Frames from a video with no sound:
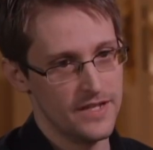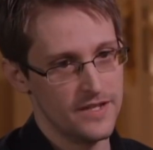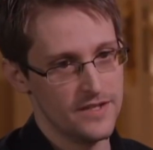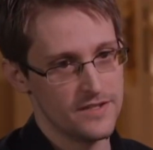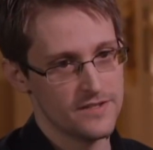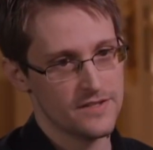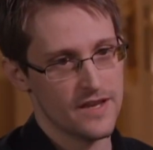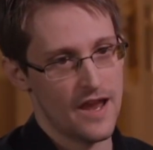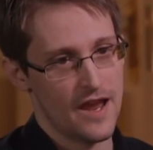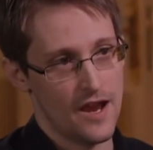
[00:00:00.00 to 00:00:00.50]

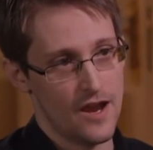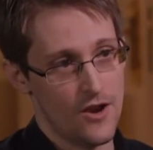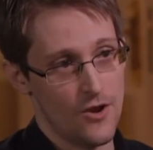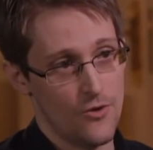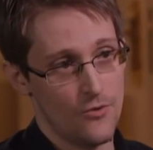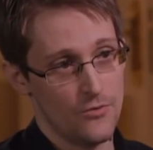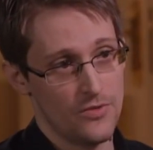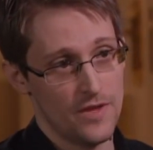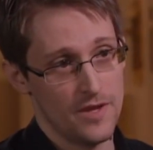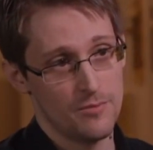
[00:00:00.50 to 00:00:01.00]
is
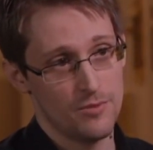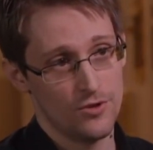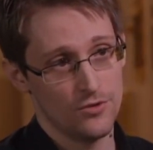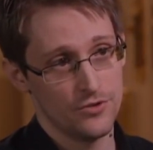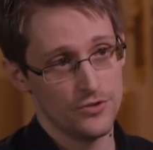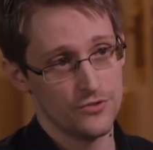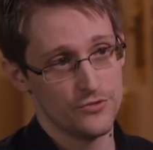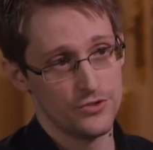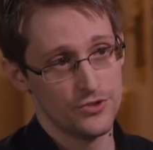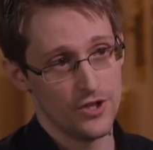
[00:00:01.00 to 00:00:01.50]
how they pull
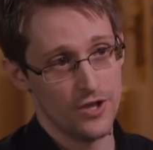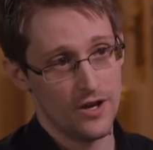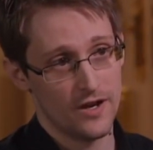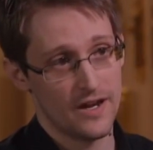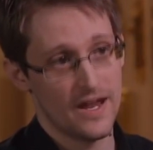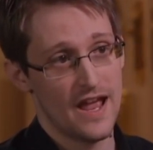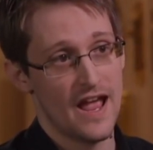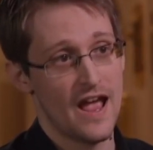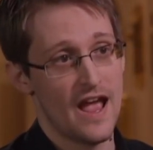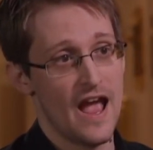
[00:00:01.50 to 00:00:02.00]
your
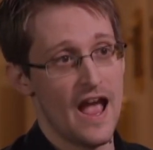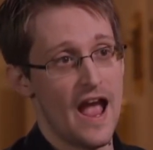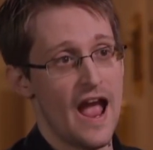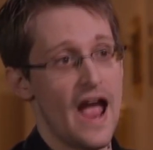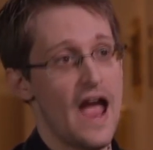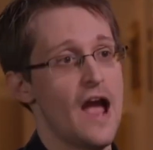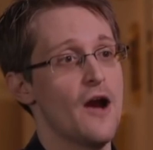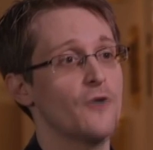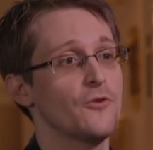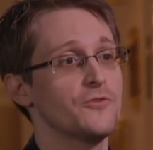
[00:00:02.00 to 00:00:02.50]
junk
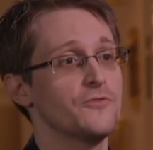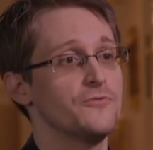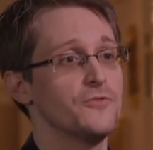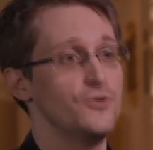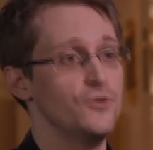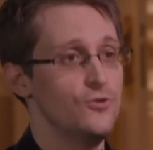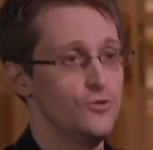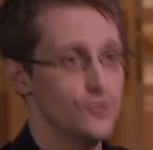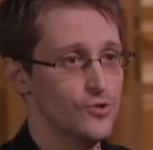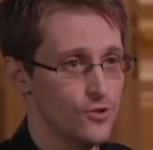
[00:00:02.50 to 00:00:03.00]
out of
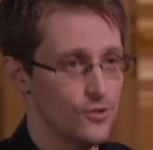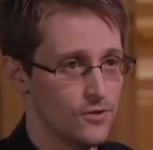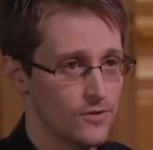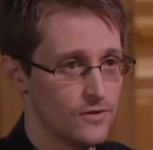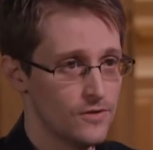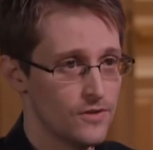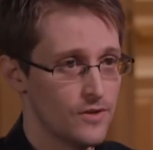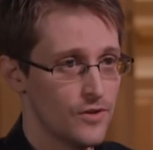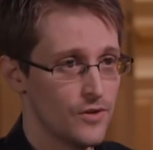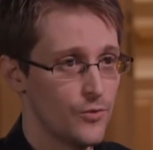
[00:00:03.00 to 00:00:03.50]
Google
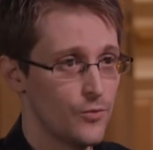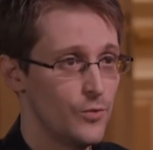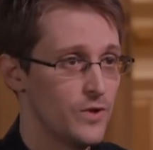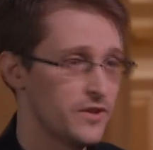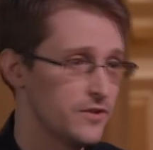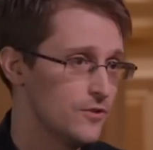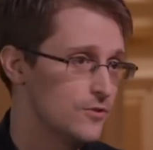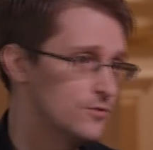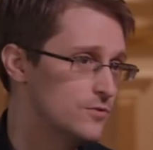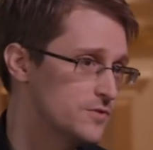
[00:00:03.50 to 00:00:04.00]
with
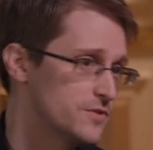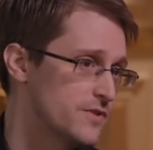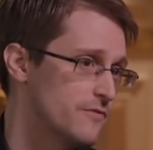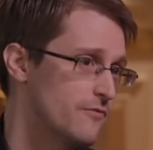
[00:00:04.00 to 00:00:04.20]
Google's